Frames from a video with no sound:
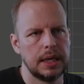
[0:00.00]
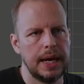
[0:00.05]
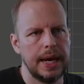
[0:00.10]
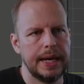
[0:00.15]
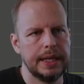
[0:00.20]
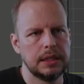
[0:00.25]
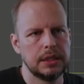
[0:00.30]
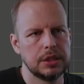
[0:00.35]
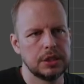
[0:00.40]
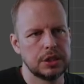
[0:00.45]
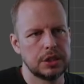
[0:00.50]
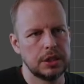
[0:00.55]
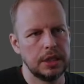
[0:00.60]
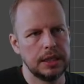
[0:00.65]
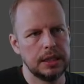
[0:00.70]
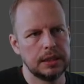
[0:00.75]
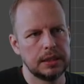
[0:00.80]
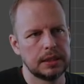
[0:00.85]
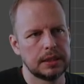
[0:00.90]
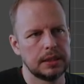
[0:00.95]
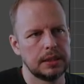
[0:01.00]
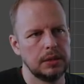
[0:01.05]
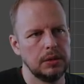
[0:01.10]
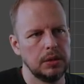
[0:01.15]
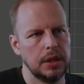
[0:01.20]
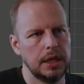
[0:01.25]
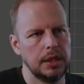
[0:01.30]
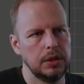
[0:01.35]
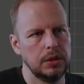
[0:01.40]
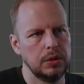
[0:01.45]
add constraint,
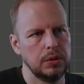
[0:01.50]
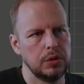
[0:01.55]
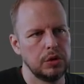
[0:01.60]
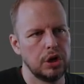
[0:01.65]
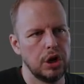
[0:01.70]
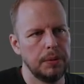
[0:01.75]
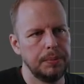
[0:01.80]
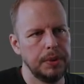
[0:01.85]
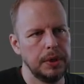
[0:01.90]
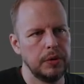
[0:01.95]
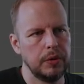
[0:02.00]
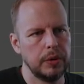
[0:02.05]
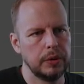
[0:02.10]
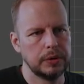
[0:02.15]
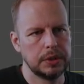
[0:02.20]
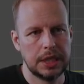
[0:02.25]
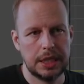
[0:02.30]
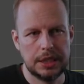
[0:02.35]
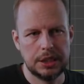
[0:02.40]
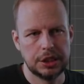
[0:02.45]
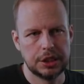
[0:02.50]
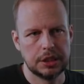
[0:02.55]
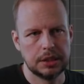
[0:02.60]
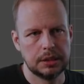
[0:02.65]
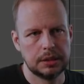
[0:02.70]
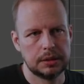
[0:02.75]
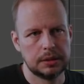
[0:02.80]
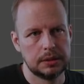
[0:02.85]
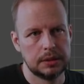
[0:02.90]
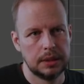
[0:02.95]
and do copy rotation.
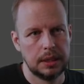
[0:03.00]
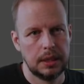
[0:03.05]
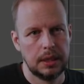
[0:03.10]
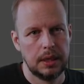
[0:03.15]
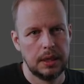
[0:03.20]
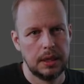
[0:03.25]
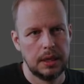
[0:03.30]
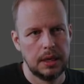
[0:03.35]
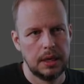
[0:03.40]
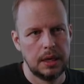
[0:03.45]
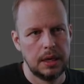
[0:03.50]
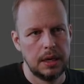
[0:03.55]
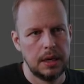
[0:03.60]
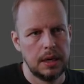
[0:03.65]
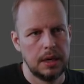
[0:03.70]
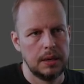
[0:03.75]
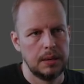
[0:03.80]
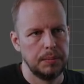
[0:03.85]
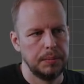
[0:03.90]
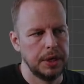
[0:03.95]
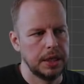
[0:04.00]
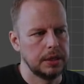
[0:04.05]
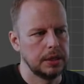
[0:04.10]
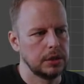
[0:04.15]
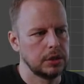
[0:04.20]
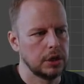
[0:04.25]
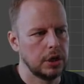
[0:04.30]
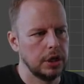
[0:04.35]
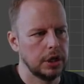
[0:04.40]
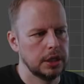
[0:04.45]
Pick the
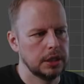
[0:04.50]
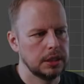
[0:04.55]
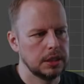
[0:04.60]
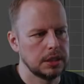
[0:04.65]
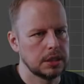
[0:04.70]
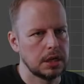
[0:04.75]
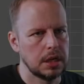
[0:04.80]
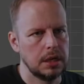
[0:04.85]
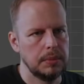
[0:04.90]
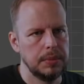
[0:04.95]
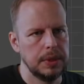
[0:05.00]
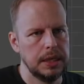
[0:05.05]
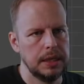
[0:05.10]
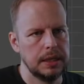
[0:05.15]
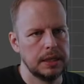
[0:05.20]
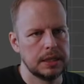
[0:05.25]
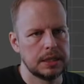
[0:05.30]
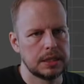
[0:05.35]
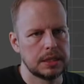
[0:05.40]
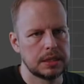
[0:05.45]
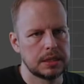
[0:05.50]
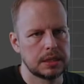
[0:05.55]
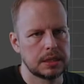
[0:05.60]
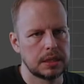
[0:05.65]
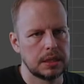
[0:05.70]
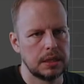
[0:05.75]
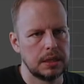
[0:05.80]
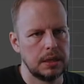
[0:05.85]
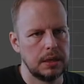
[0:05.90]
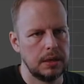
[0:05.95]
target is going to be this
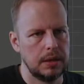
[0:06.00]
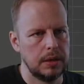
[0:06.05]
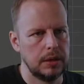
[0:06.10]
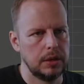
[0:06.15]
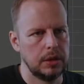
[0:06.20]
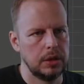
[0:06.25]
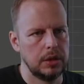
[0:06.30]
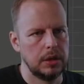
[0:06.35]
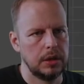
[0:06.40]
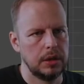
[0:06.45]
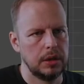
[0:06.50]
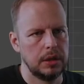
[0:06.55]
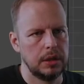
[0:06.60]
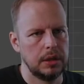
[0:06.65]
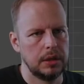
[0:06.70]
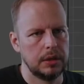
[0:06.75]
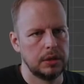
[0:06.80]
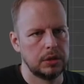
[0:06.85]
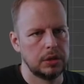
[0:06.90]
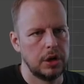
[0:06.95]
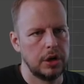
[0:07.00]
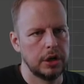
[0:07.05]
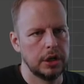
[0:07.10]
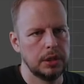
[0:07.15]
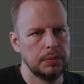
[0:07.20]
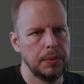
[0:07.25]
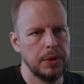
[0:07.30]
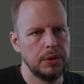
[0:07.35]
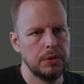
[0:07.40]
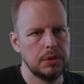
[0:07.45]
target
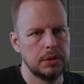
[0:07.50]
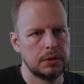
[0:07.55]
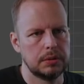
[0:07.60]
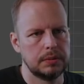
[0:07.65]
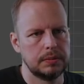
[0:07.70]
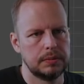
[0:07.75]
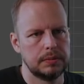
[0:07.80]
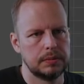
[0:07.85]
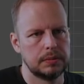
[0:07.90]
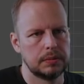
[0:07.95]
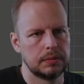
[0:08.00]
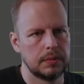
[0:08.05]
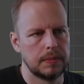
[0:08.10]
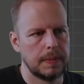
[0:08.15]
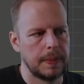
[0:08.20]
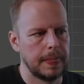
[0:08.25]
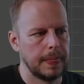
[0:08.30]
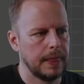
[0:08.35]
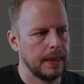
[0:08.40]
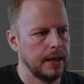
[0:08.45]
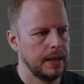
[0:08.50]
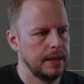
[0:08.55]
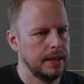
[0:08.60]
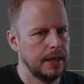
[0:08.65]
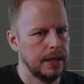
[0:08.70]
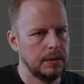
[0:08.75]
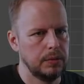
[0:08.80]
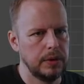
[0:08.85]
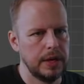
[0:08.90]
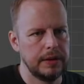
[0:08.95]
bone, and
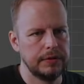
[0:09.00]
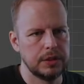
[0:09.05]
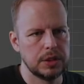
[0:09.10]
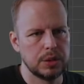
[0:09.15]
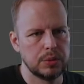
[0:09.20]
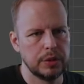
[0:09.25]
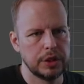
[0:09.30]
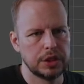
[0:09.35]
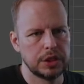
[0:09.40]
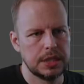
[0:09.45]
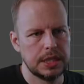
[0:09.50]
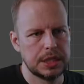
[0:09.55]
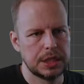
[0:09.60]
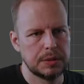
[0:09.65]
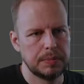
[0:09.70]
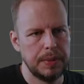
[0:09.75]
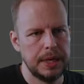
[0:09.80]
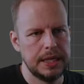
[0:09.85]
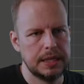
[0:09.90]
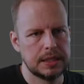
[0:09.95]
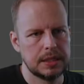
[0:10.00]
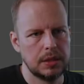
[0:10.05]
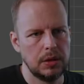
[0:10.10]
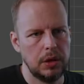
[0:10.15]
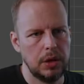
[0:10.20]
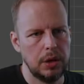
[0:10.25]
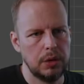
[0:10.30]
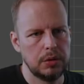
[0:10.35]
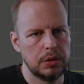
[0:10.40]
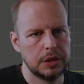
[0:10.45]
then we have to switch the space to
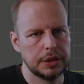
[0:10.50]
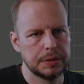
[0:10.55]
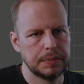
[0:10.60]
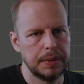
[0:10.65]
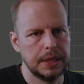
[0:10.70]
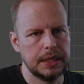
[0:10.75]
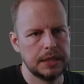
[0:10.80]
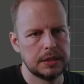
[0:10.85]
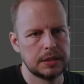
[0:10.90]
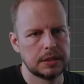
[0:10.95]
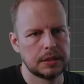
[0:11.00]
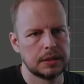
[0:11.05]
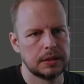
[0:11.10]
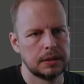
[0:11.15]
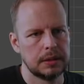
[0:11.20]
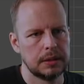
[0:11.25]
local space.